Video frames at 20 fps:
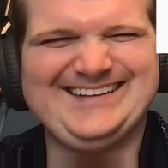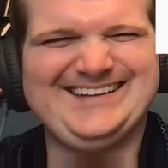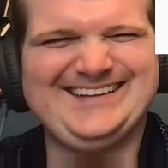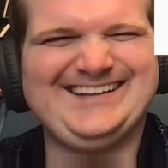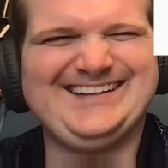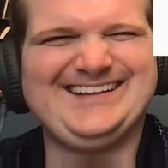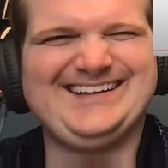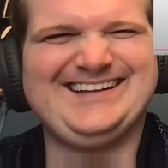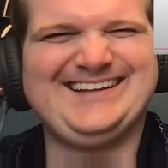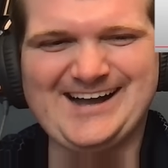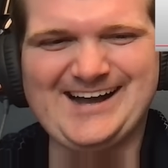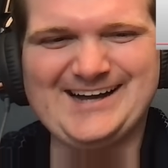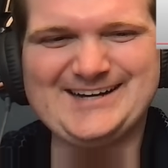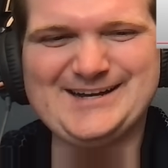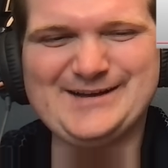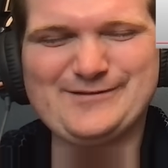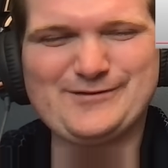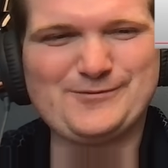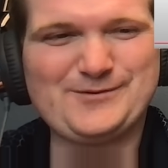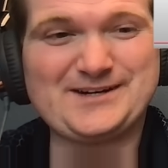if the I
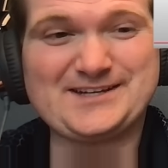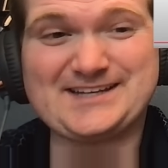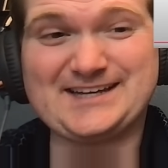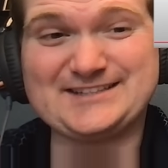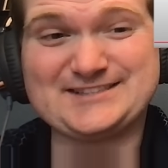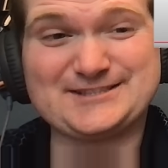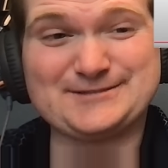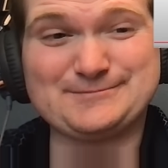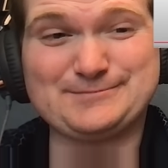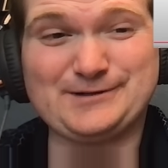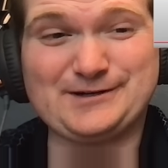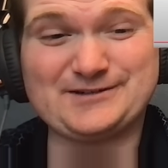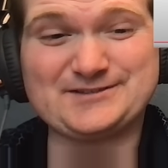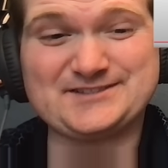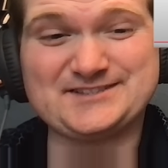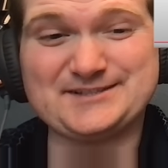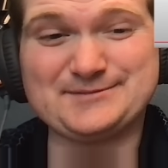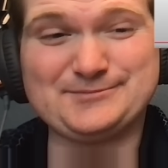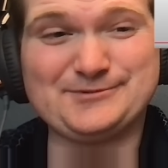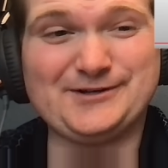never would have guessed the
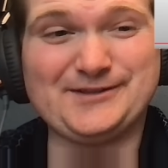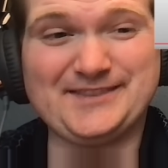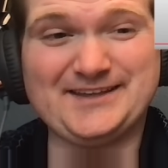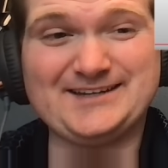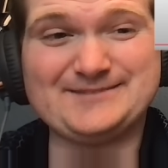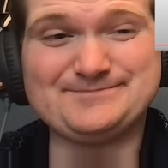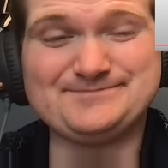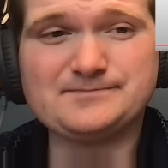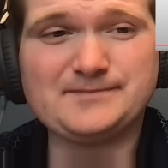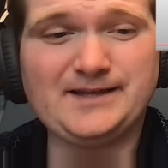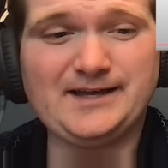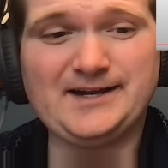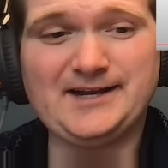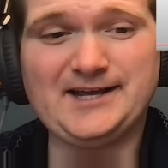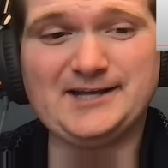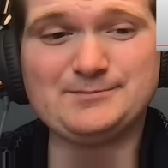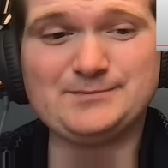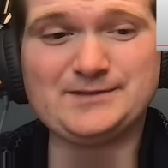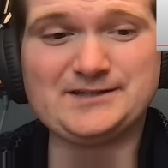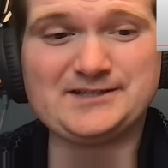parsnip one. That that
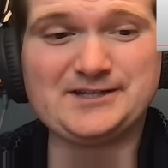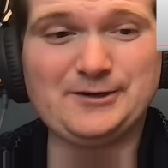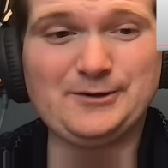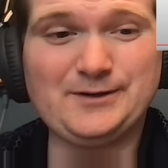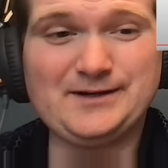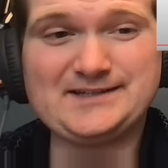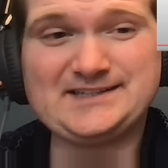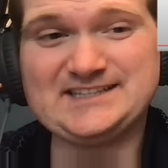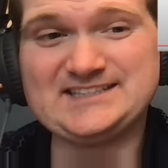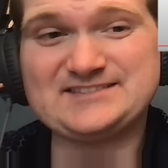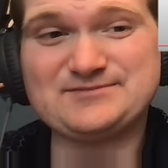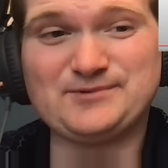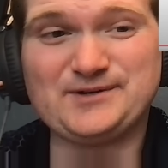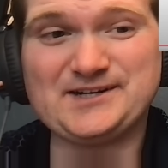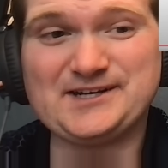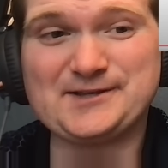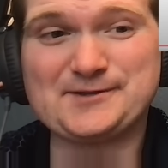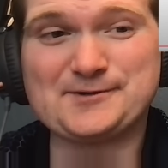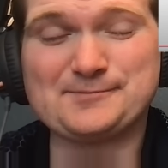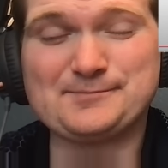had me going. I guess
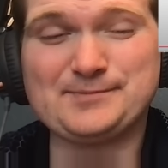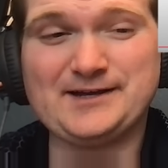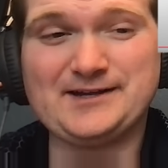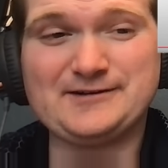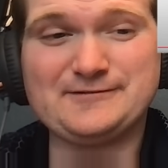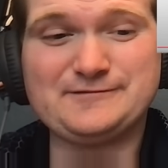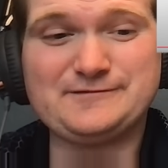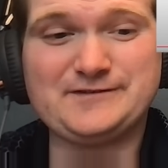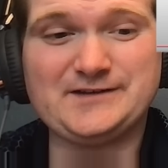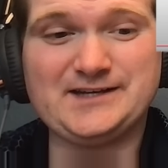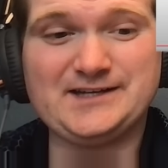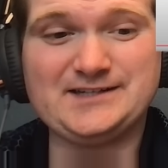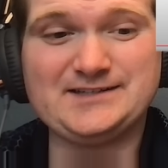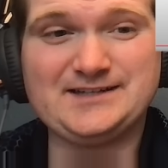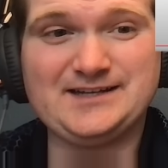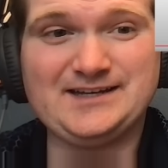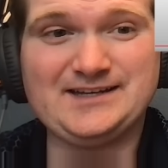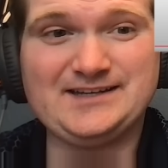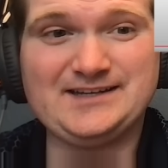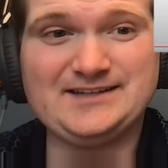one other
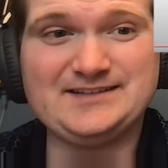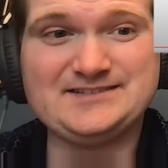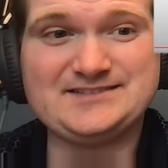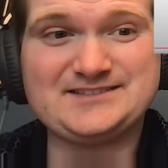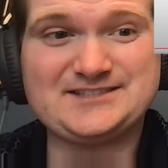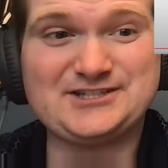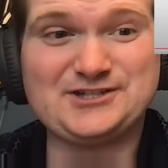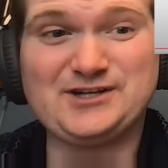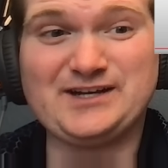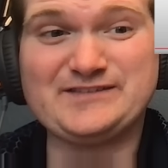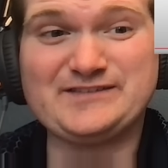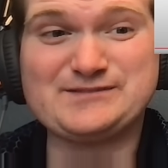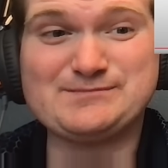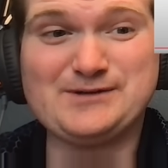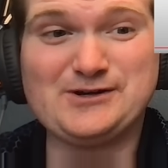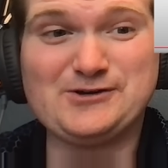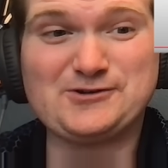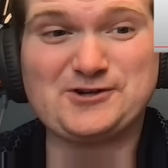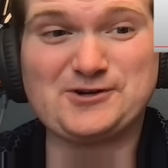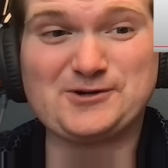benefit is you don't have to
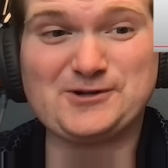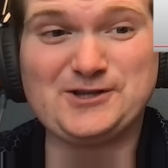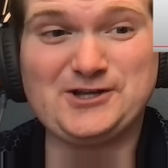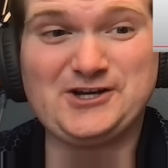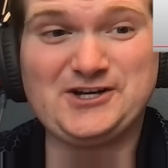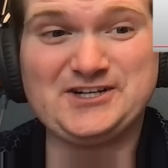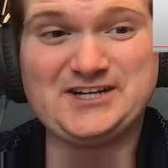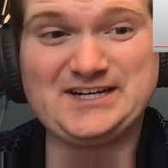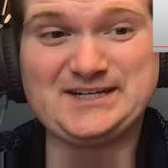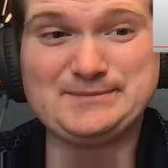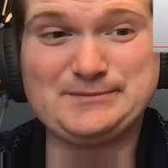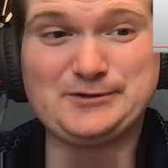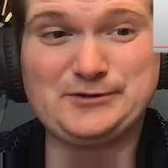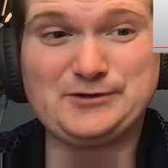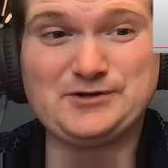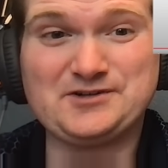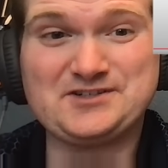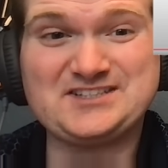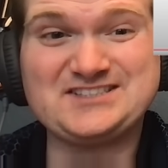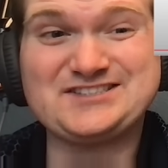mow your lawn
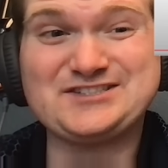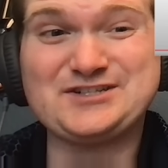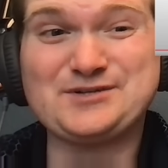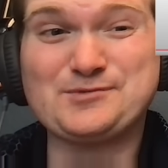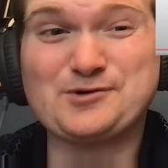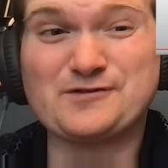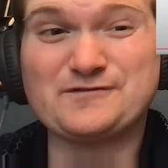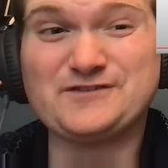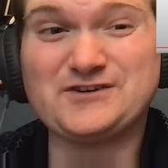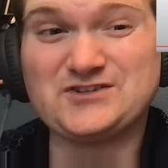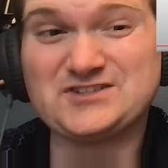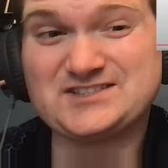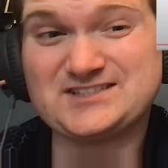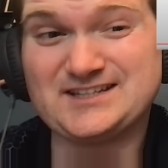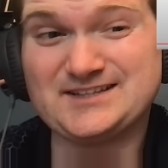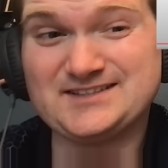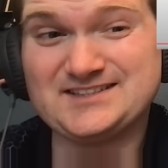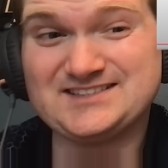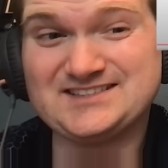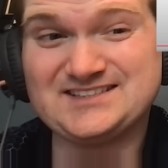anymore because no more
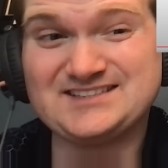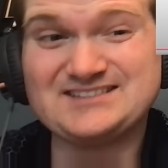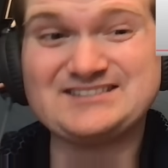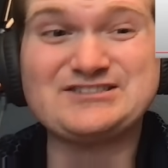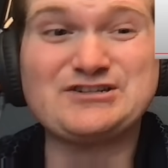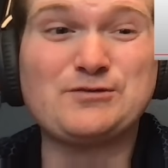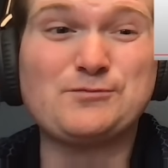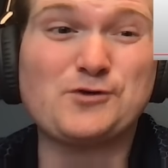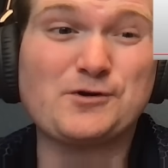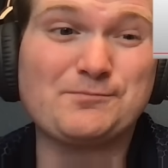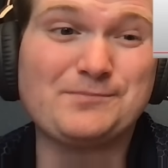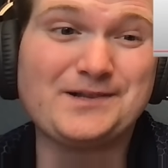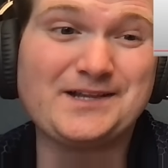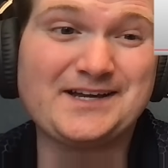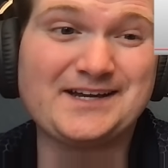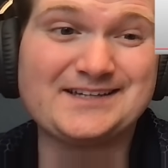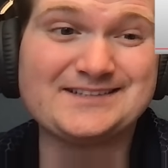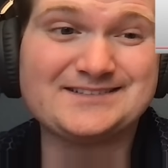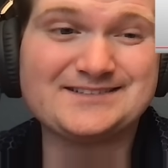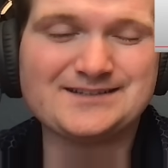photosynthesis, no more
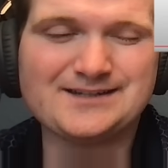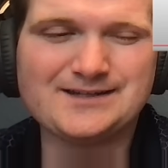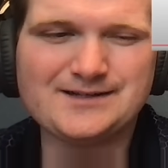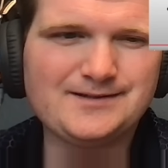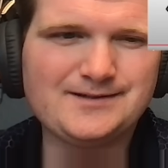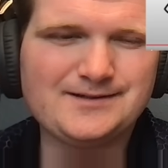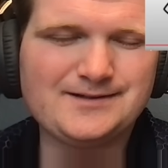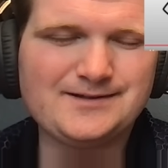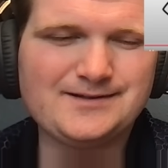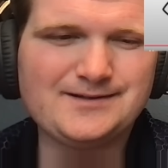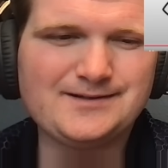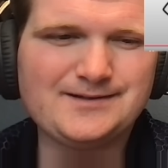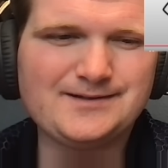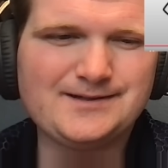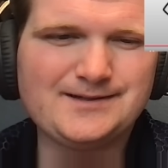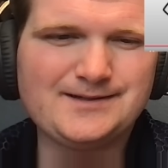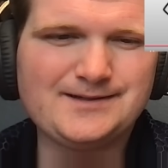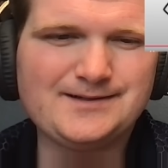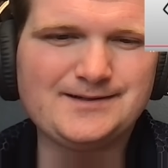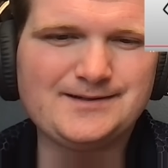plants
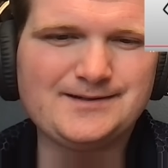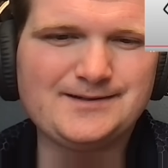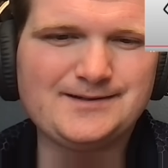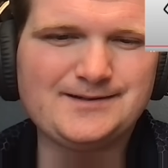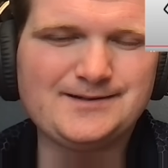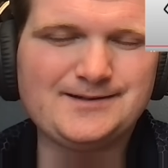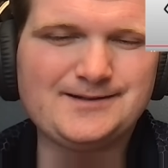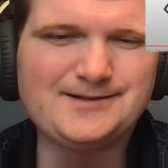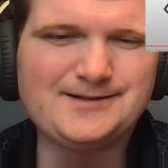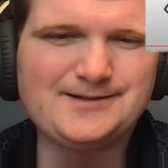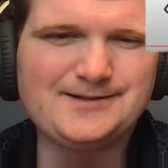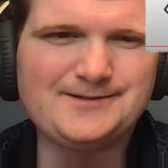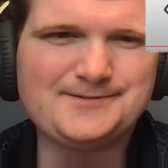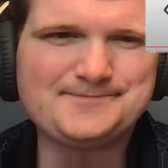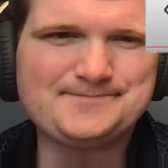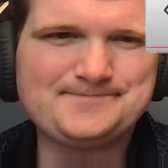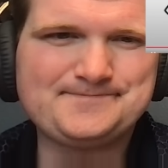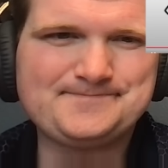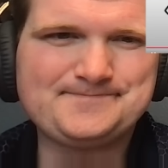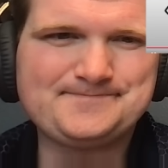out, we would see a
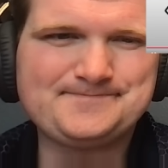variety